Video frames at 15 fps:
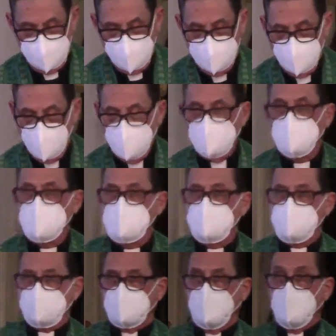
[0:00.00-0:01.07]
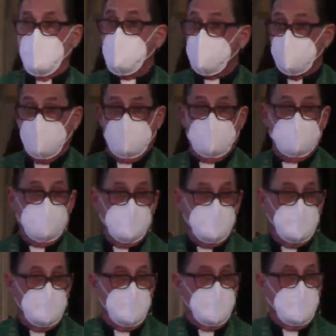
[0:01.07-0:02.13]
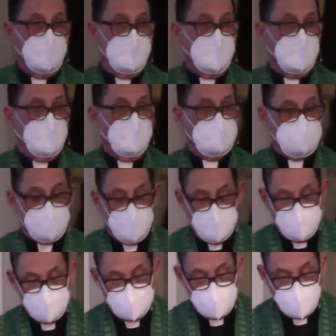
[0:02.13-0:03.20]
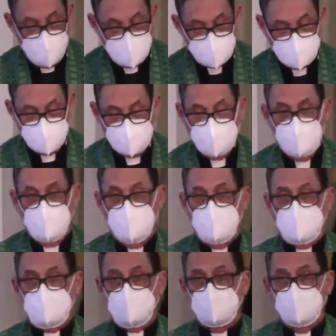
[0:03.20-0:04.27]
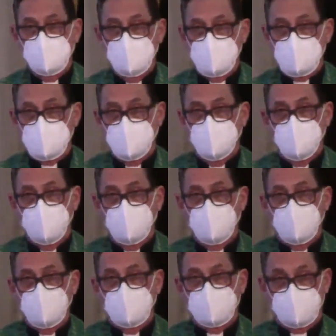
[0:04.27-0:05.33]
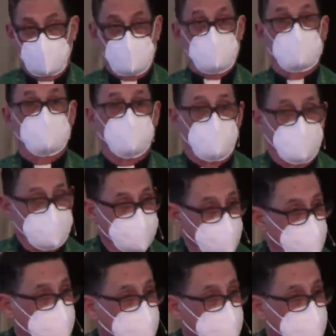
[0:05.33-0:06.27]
What it is, I think, is a practical solution for survival.